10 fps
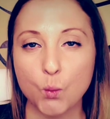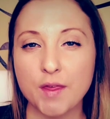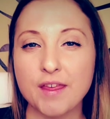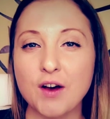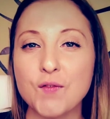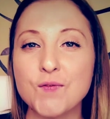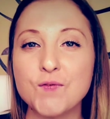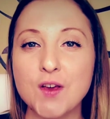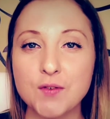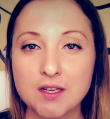with a
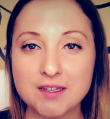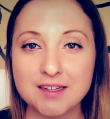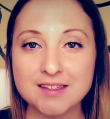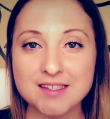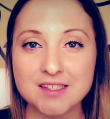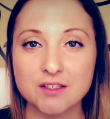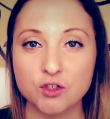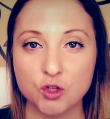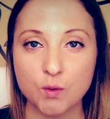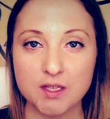vividness
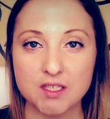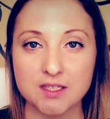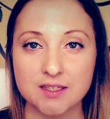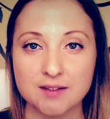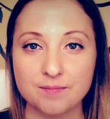to it,